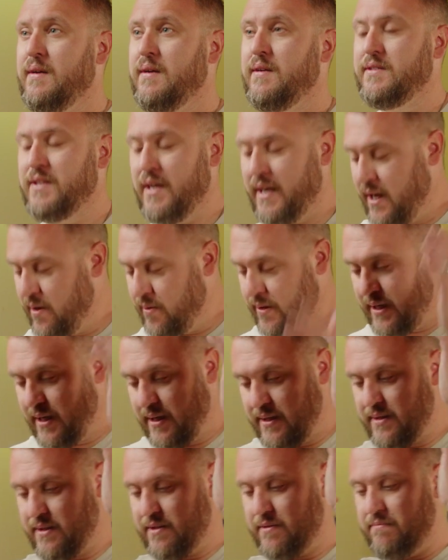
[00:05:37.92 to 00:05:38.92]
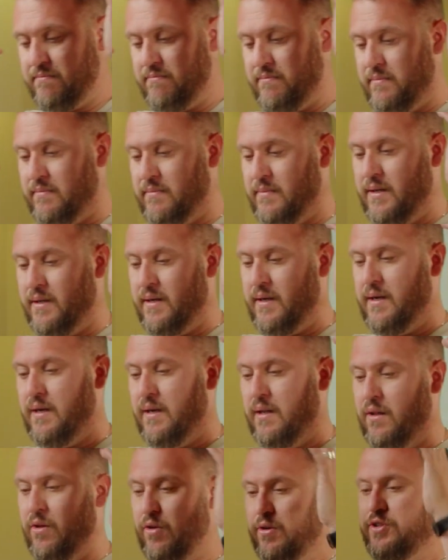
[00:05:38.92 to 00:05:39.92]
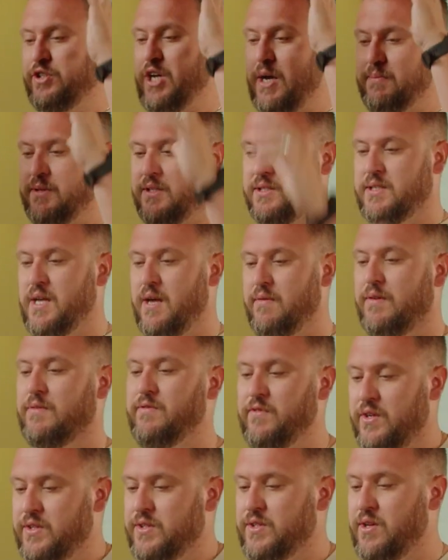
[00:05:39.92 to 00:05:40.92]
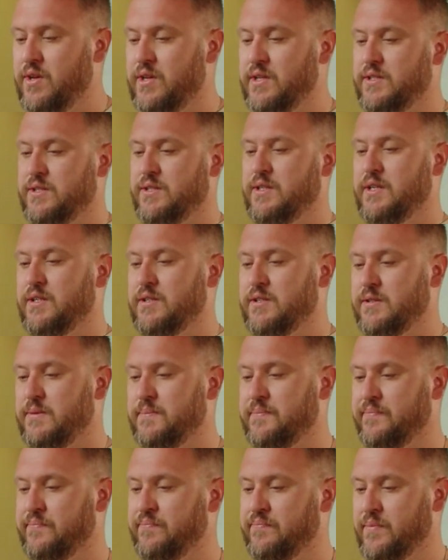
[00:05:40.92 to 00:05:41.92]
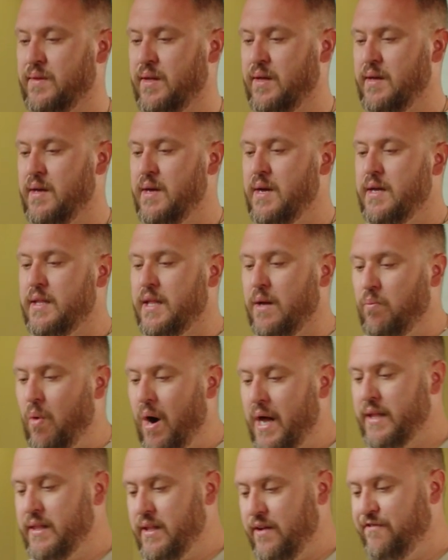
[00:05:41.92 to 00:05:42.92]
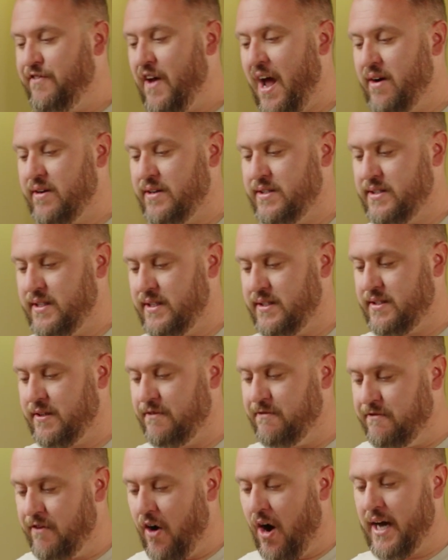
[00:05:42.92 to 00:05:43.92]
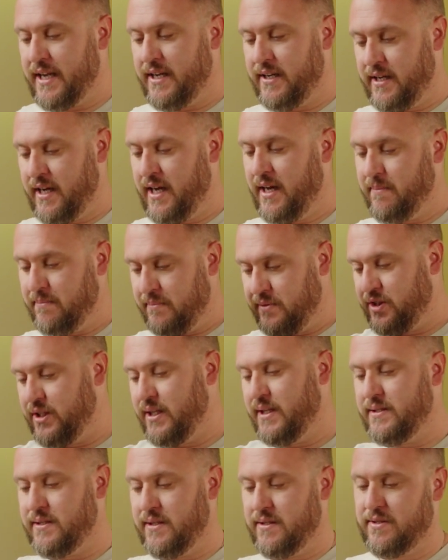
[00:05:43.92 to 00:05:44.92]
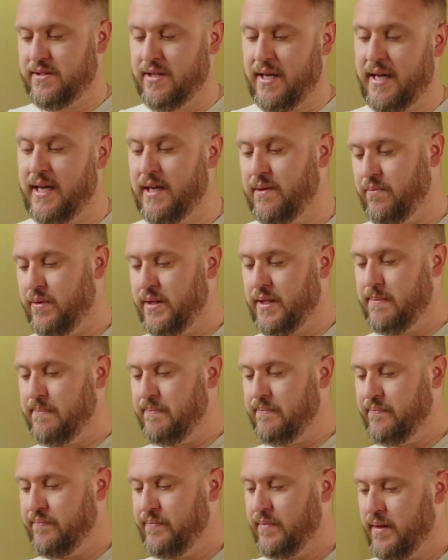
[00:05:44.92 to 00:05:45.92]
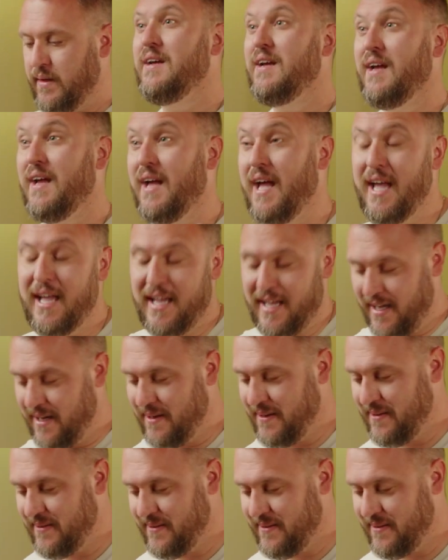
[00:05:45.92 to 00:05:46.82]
So here he is, Luke chapter 7, verse 36. Then one of the Pharisees invited him, Jesus, to eat with him. He,